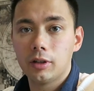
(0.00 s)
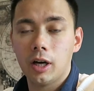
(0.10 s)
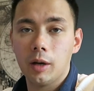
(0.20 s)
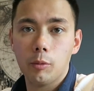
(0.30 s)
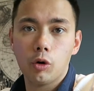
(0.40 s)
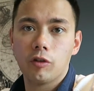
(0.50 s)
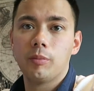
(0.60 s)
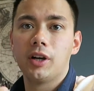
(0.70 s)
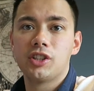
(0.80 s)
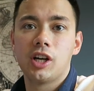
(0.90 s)
all of
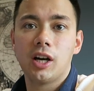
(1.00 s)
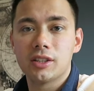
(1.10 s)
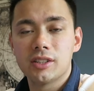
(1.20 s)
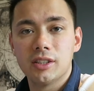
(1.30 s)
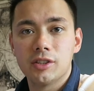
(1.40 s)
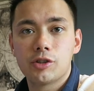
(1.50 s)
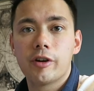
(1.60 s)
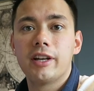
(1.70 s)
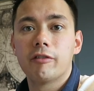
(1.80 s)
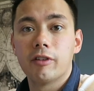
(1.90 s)
my charts and
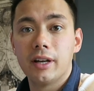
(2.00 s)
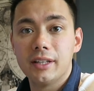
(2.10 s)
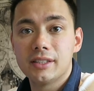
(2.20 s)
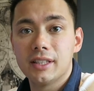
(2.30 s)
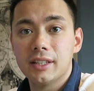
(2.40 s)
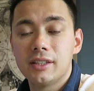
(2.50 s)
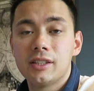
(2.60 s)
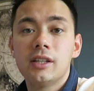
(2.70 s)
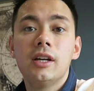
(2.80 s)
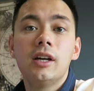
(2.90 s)
trading related